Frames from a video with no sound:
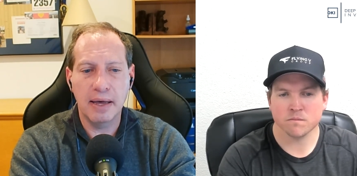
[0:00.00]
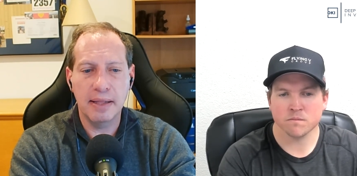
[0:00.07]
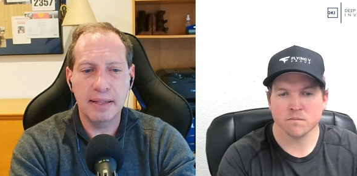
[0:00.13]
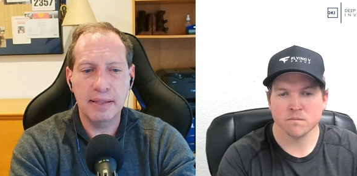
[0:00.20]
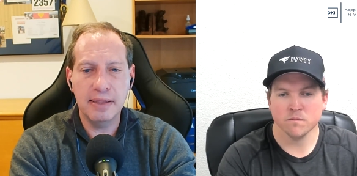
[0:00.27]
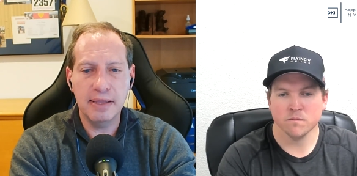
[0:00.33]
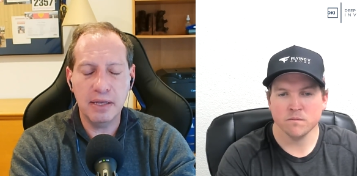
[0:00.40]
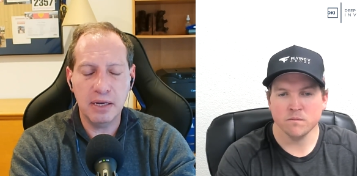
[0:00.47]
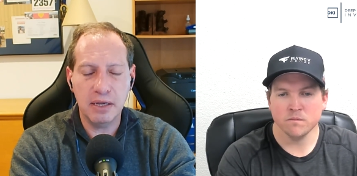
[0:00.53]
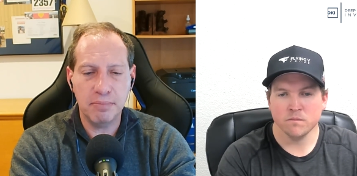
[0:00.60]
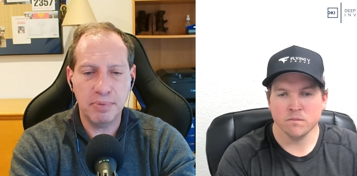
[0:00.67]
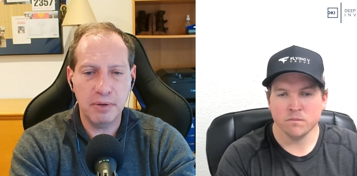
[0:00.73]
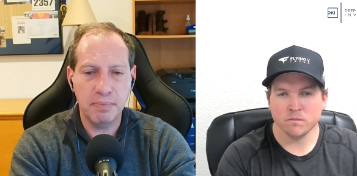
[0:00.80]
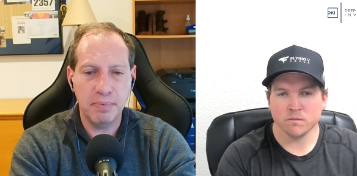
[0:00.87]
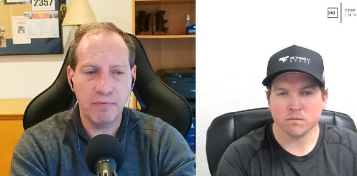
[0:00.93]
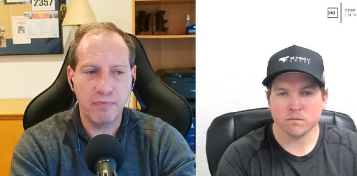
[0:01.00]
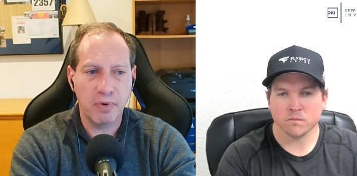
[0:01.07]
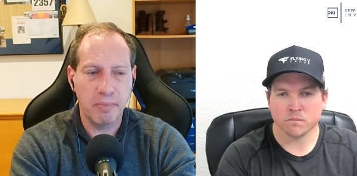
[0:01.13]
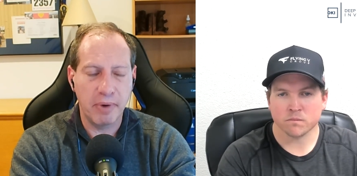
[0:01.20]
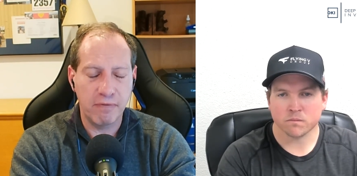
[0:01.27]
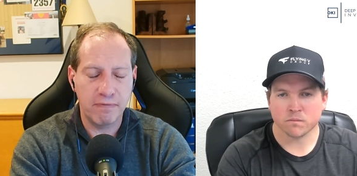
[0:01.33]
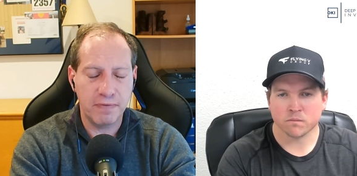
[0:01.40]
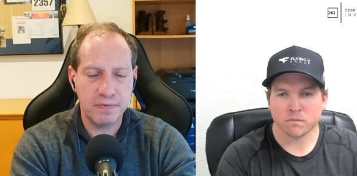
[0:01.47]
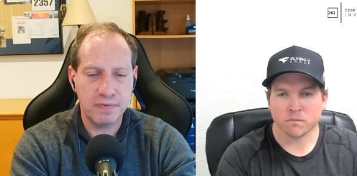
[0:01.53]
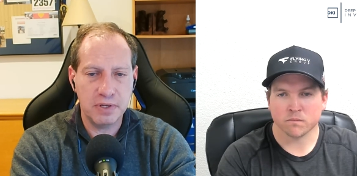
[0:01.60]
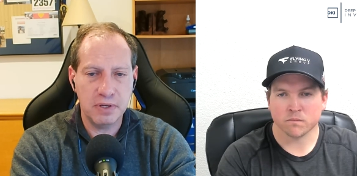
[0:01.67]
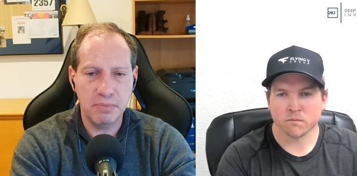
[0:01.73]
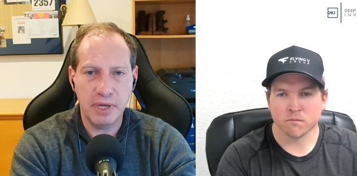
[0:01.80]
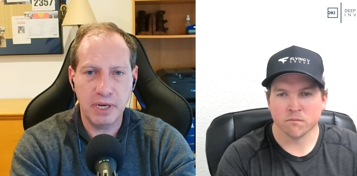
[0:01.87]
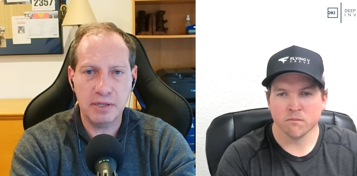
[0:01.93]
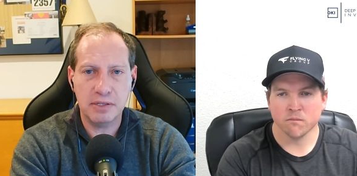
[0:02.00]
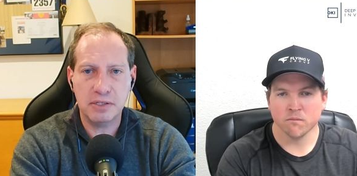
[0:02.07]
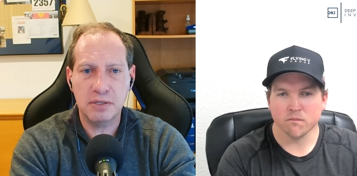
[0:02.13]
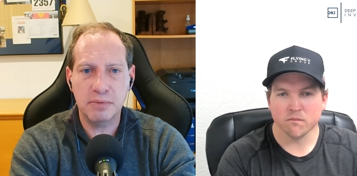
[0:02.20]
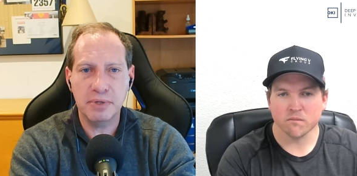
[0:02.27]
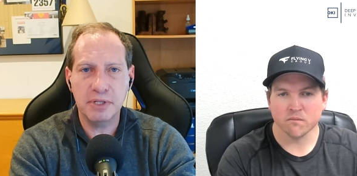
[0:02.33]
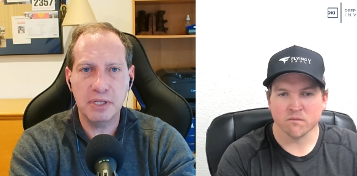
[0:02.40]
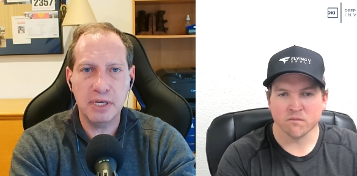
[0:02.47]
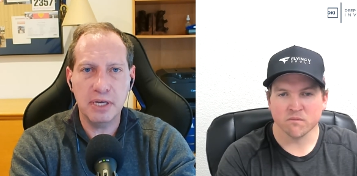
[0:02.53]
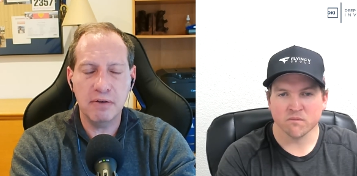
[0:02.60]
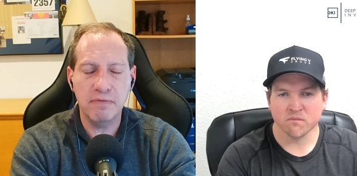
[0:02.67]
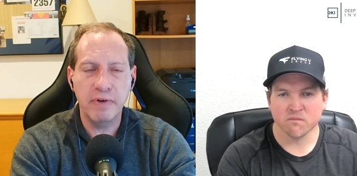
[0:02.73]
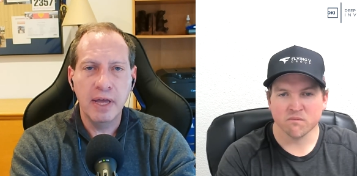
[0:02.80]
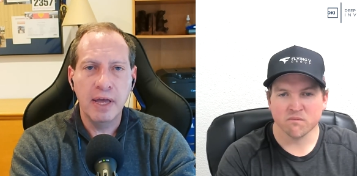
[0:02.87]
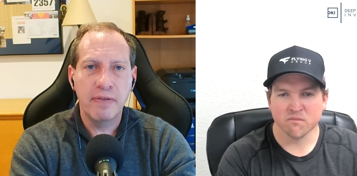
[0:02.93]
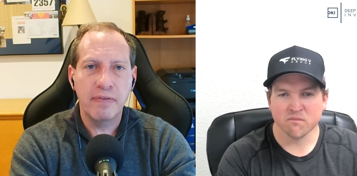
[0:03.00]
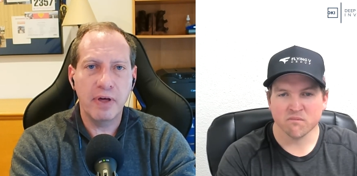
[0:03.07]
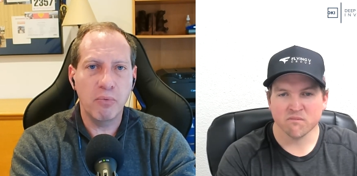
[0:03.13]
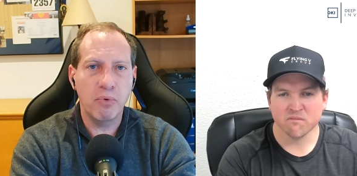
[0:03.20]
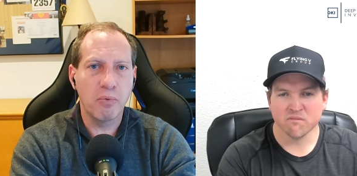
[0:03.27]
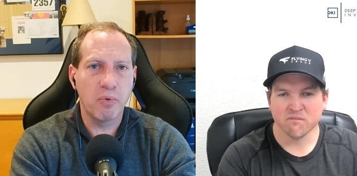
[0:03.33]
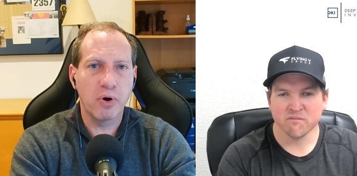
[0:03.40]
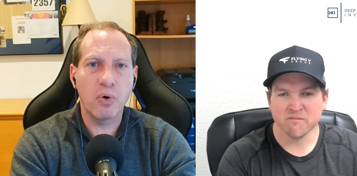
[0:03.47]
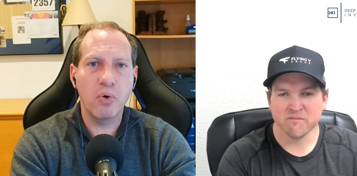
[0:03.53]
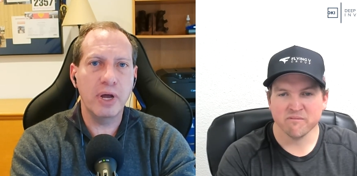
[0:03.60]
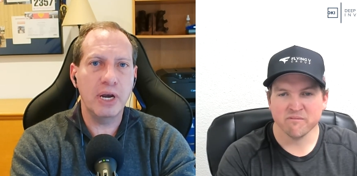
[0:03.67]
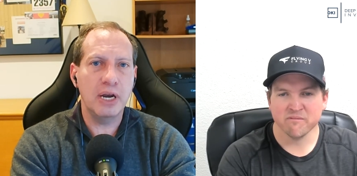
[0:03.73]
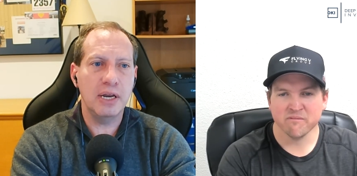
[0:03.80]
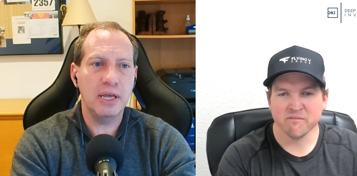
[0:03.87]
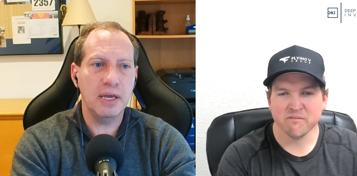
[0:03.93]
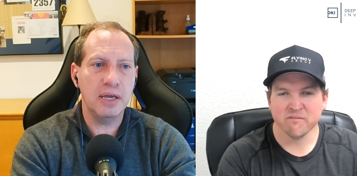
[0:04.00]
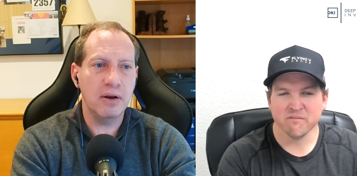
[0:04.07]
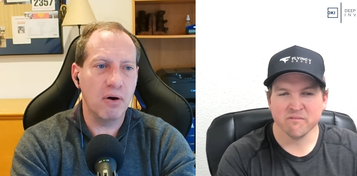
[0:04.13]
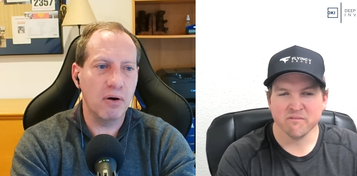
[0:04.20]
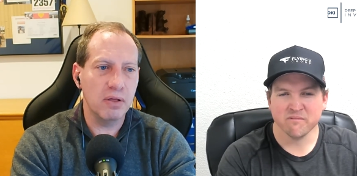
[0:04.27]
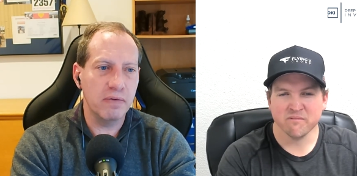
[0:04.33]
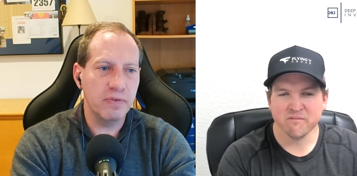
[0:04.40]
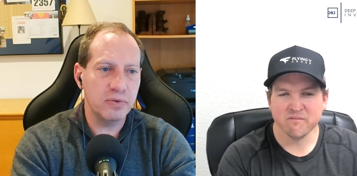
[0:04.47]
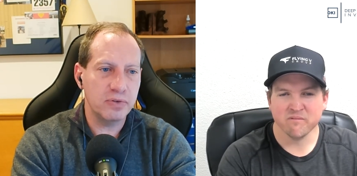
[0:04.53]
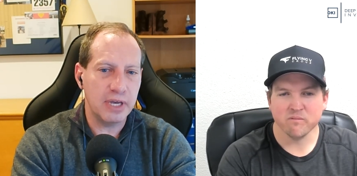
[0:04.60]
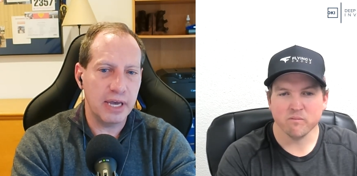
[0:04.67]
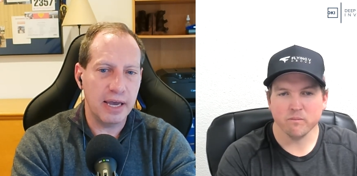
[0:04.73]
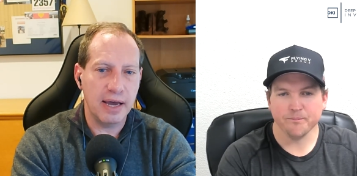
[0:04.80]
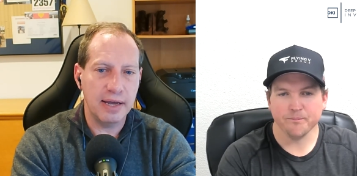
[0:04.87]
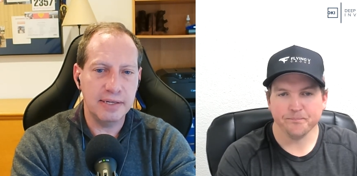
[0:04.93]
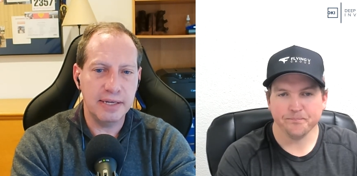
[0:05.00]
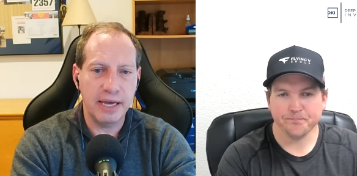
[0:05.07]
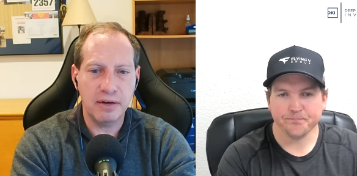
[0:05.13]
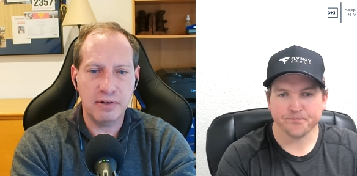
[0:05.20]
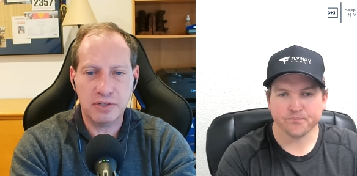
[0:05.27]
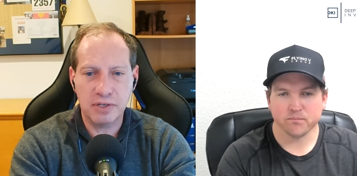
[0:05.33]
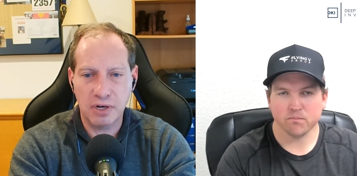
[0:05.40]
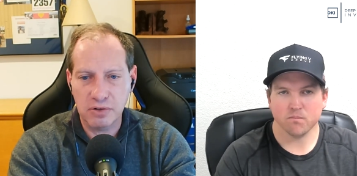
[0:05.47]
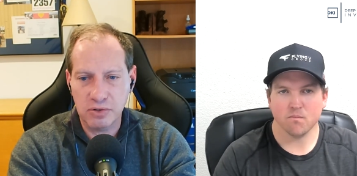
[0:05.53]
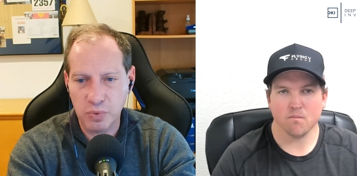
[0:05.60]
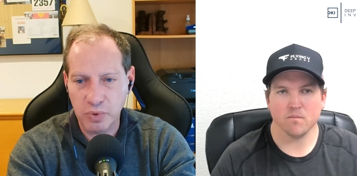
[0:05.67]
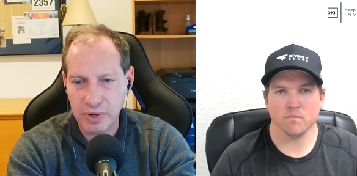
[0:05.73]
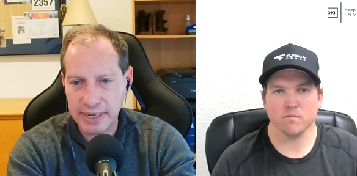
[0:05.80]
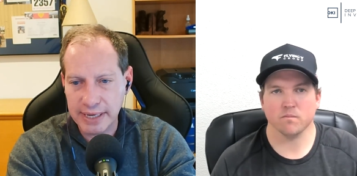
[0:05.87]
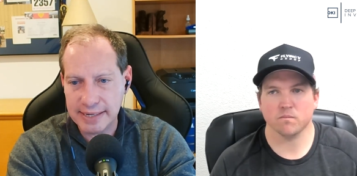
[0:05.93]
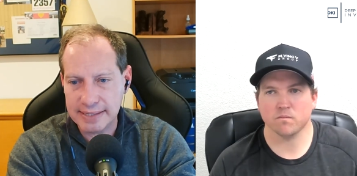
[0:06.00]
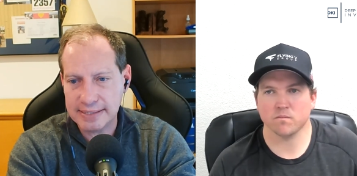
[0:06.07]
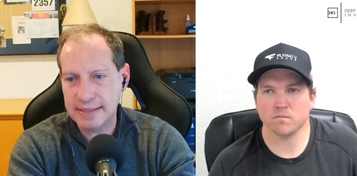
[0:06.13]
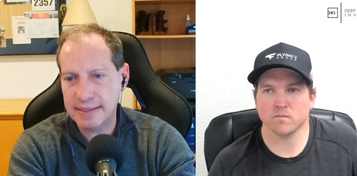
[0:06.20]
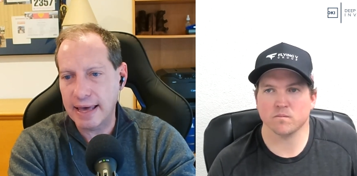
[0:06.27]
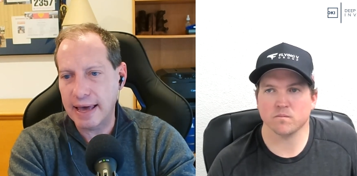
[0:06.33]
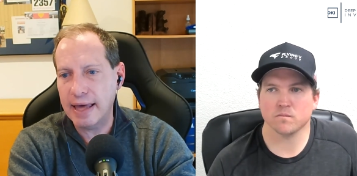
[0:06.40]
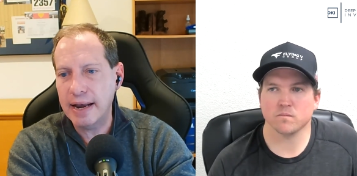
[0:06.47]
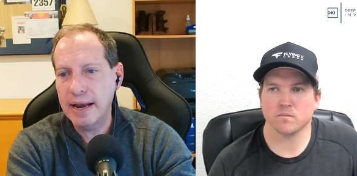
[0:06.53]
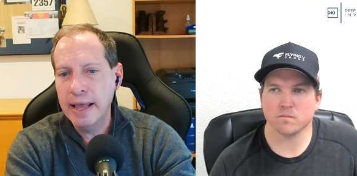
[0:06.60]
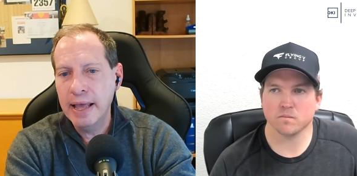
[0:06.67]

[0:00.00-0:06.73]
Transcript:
Speaker 1: leading people for about 15 minutes to believe that we weren't going to need all of those AI data centers. We'll get to that.